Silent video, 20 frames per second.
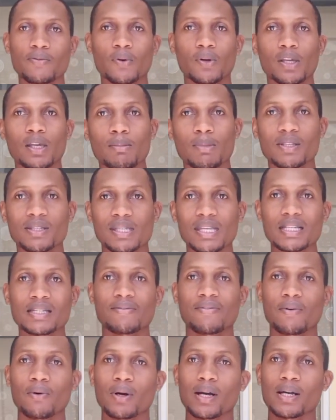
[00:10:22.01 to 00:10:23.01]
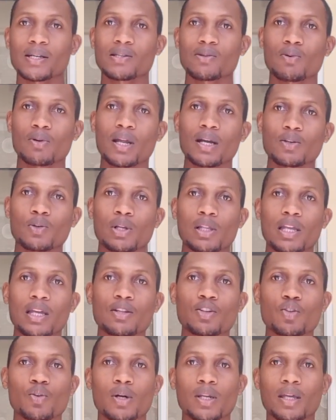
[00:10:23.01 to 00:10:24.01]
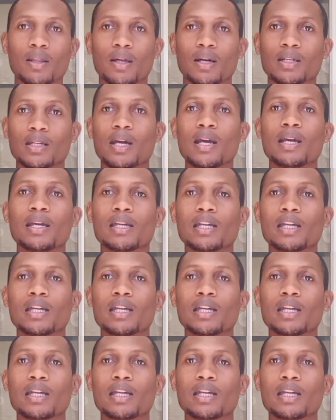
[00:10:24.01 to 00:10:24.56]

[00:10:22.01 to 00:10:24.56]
For him, he's just focused on actually ensuring that